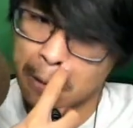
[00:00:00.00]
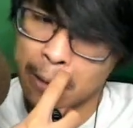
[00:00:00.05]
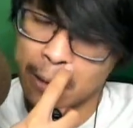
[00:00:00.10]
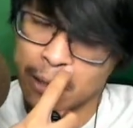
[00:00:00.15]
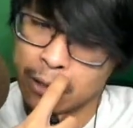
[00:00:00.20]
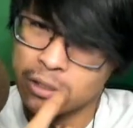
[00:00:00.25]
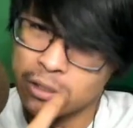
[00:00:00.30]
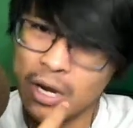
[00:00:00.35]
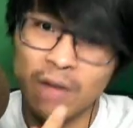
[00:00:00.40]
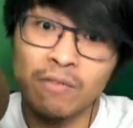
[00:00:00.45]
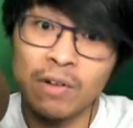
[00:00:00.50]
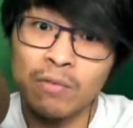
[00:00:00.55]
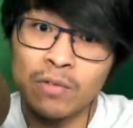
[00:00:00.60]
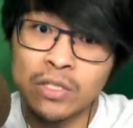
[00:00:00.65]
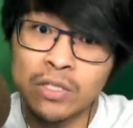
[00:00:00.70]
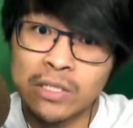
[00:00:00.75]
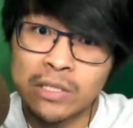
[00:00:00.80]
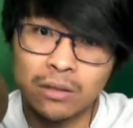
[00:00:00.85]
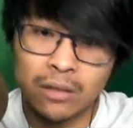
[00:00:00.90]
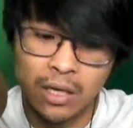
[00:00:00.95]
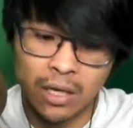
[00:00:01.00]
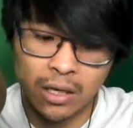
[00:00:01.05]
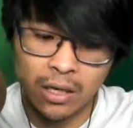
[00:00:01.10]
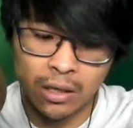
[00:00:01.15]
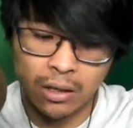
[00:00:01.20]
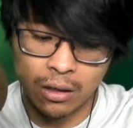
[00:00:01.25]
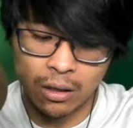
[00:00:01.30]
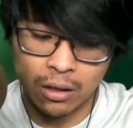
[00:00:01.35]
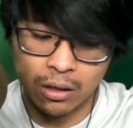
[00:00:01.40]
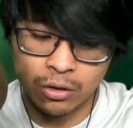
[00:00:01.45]
And I've never seen
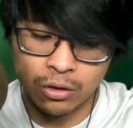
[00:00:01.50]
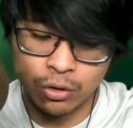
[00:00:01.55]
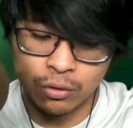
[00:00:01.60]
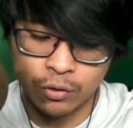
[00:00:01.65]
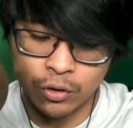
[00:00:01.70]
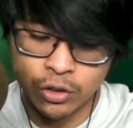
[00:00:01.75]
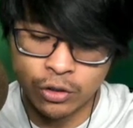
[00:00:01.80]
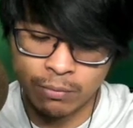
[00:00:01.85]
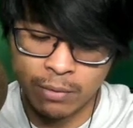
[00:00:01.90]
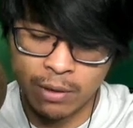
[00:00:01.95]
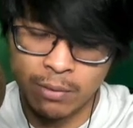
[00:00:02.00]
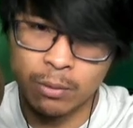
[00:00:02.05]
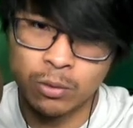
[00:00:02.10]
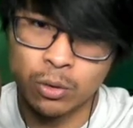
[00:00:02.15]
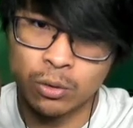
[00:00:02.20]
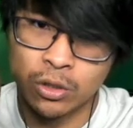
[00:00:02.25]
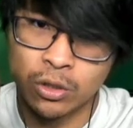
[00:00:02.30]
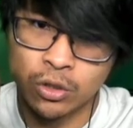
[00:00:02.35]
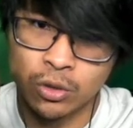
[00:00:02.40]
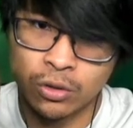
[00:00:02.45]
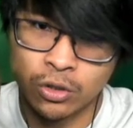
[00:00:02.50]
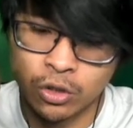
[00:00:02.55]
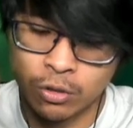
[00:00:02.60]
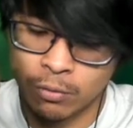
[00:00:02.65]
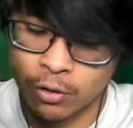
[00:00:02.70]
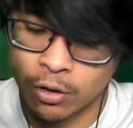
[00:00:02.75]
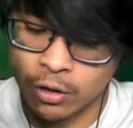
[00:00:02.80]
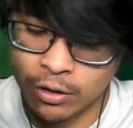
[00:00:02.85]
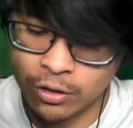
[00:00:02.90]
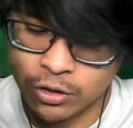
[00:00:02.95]
a new version. Maybe it was only sold
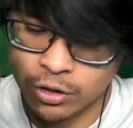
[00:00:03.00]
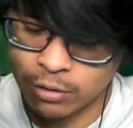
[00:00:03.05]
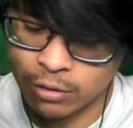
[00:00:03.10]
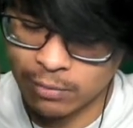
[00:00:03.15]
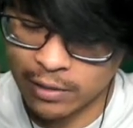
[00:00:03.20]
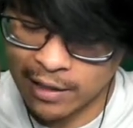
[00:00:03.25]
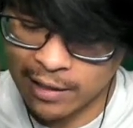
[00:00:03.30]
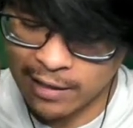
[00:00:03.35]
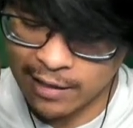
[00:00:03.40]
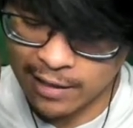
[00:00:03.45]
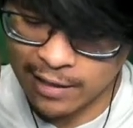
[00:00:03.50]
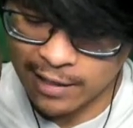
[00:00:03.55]
in Germany.